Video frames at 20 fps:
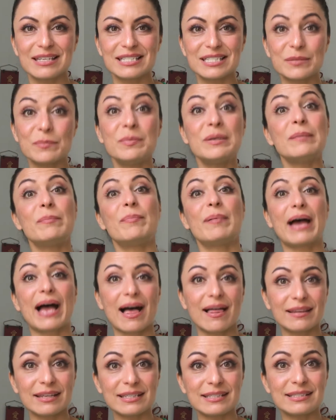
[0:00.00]
to be
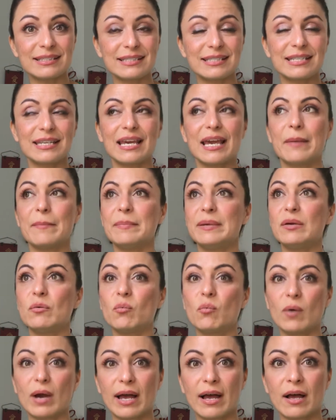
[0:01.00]
balanced and be
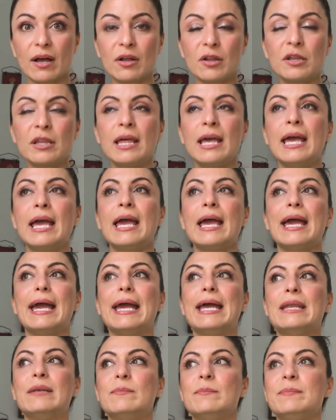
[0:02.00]
well
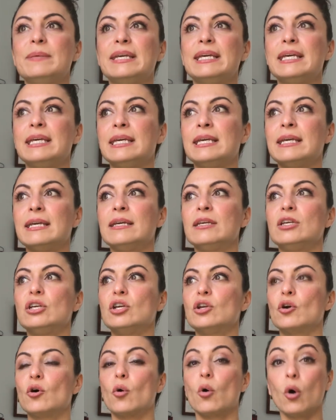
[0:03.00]
and be,
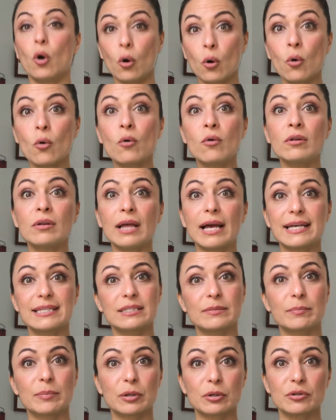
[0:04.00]
you know, whole
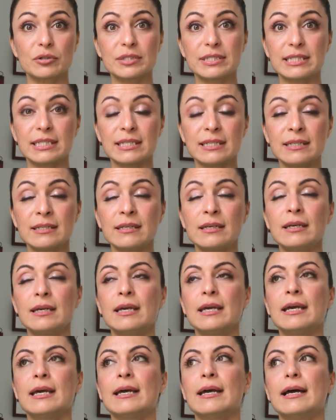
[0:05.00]
as a person,
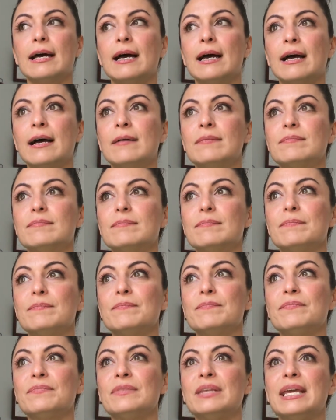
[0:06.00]
uh,
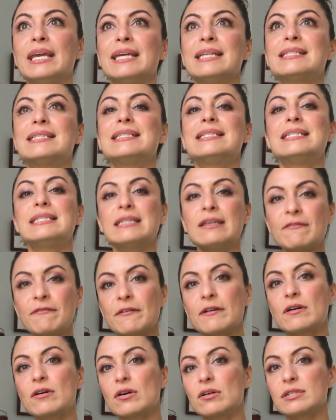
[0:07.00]
it's
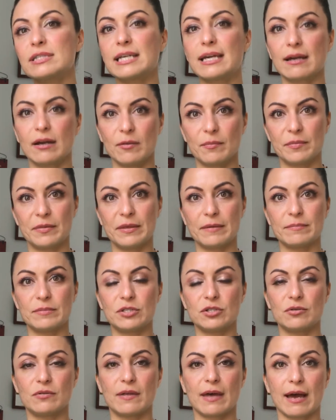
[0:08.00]
difficult to help them
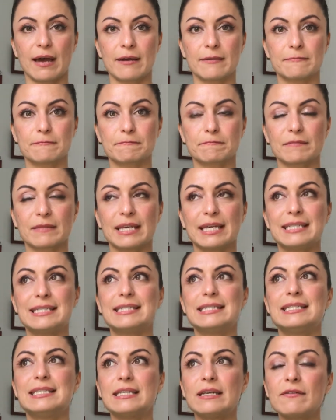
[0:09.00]
do that.
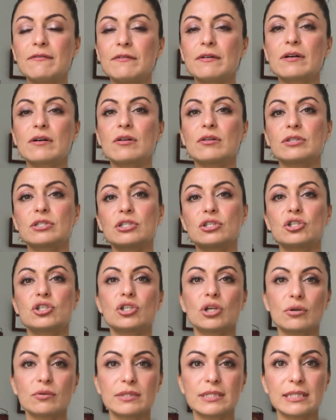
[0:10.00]
It's difficult to
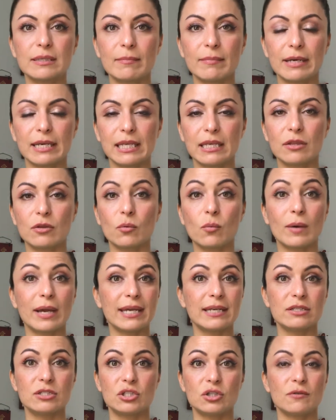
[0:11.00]
show somebody the
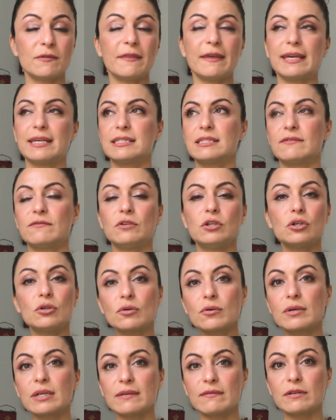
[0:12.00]
way to do things if
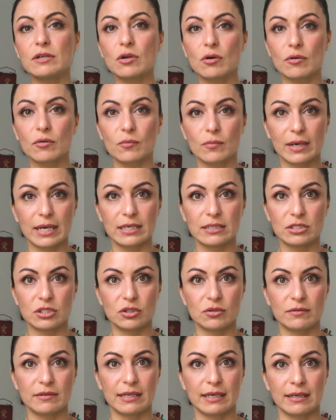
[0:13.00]
you don't even know the way to
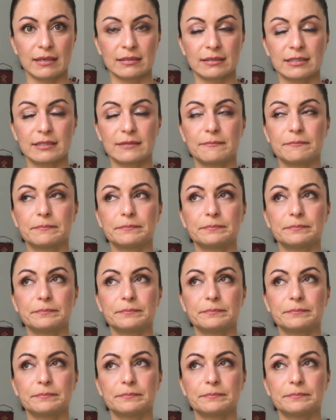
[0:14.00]
do things.